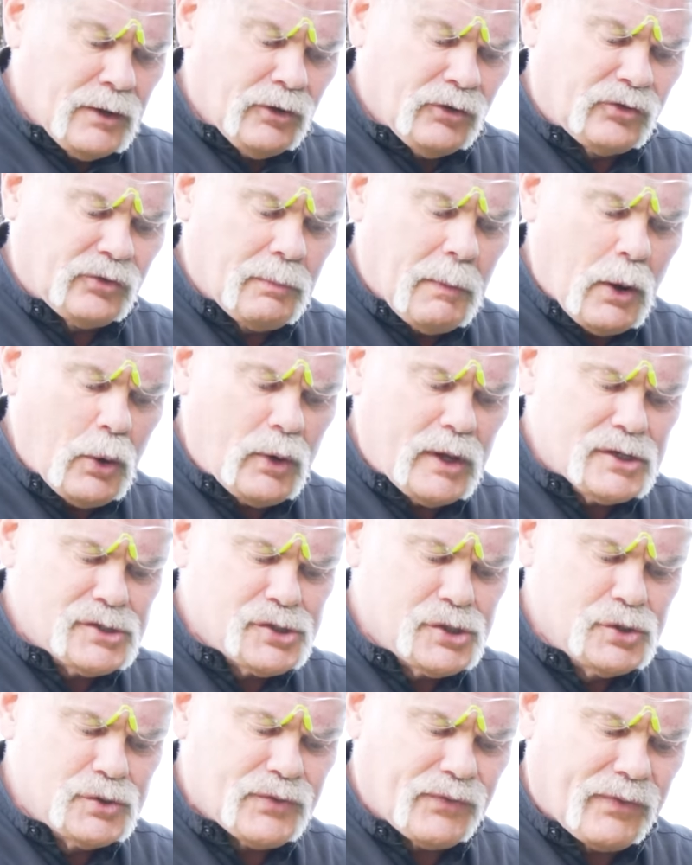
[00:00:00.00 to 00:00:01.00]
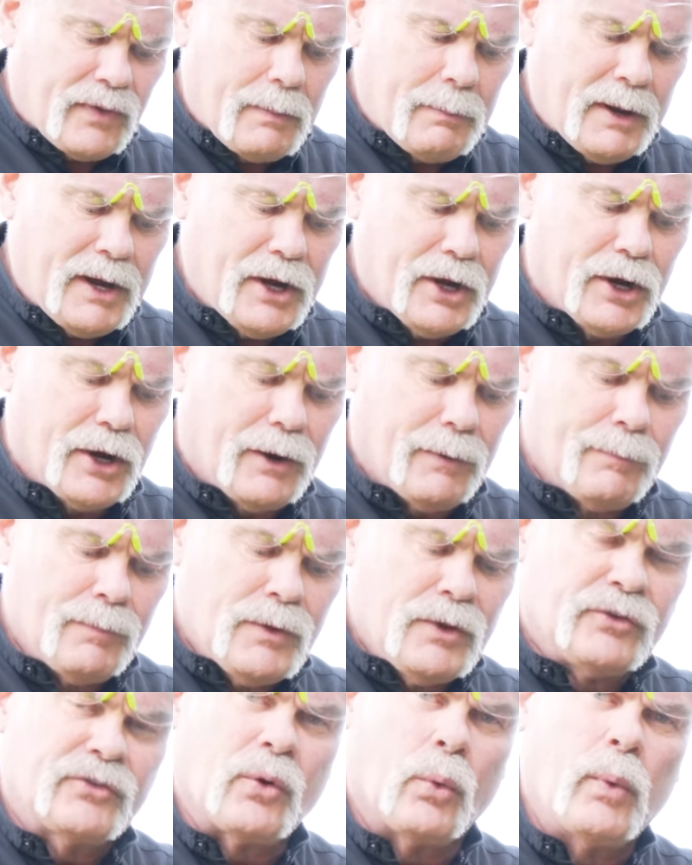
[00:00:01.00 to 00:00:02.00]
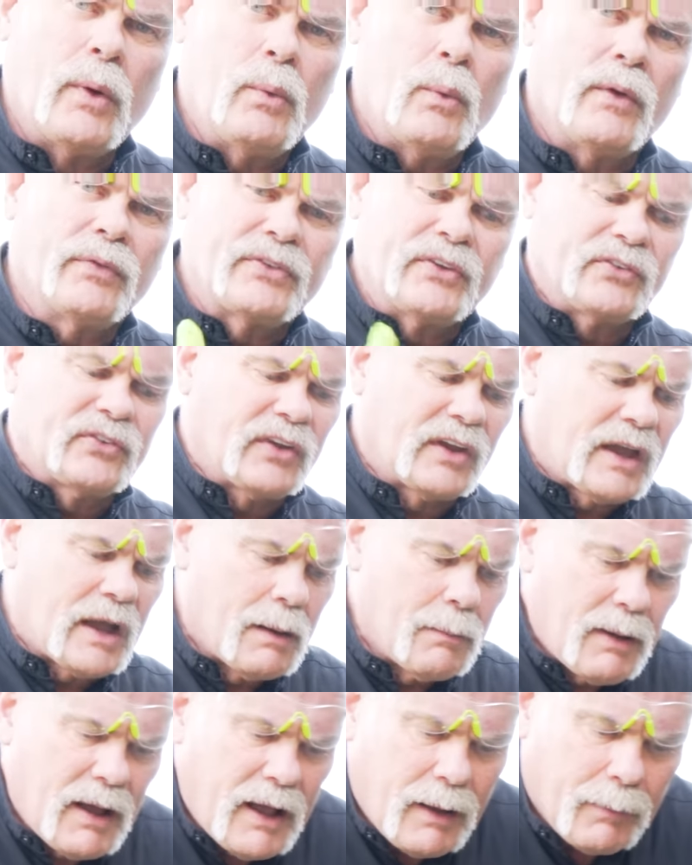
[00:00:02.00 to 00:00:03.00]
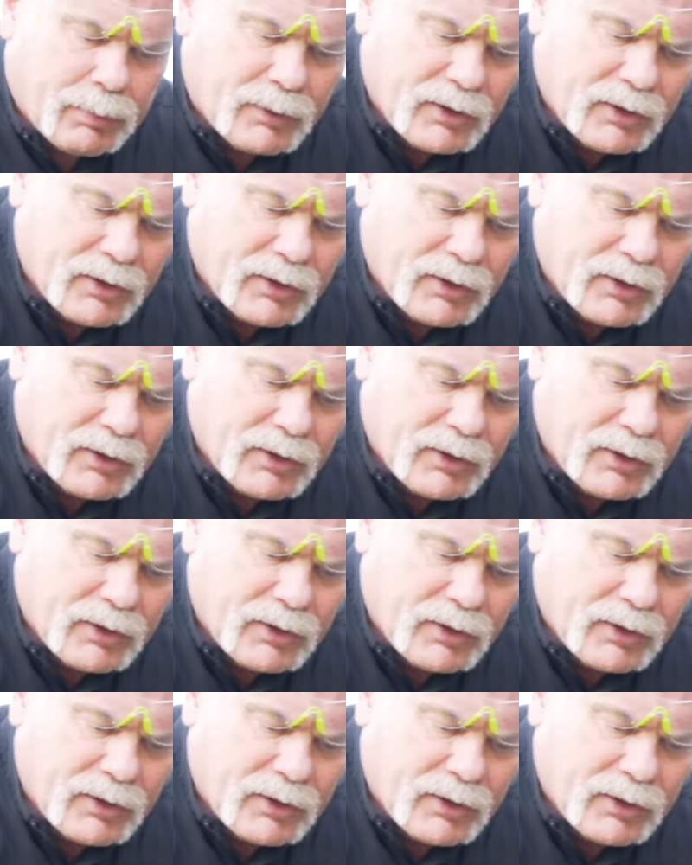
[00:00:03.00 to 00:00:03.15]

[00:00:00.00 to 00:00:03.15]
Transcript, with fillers: smoke issues from here. So we want this to come up